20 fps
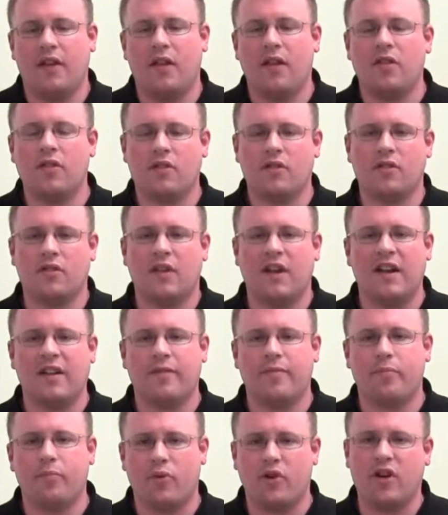There's a lot
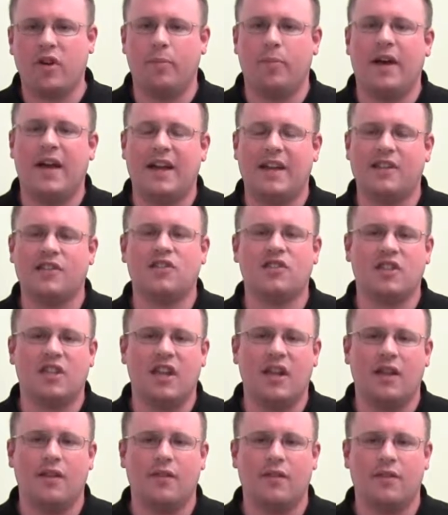of pre-packaged
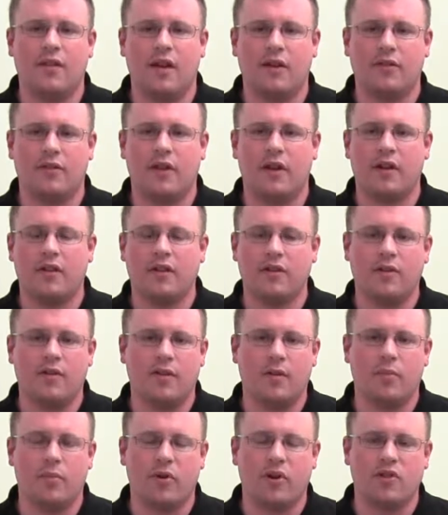kits out there that you
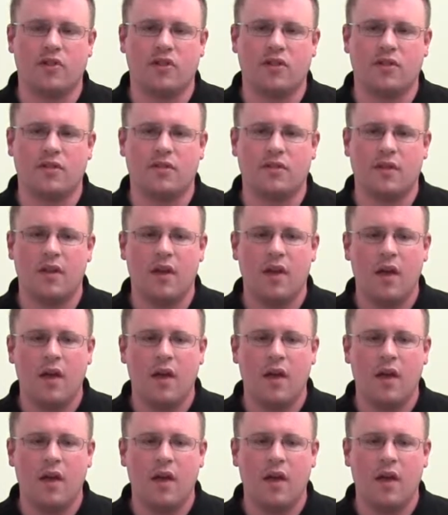can purchase,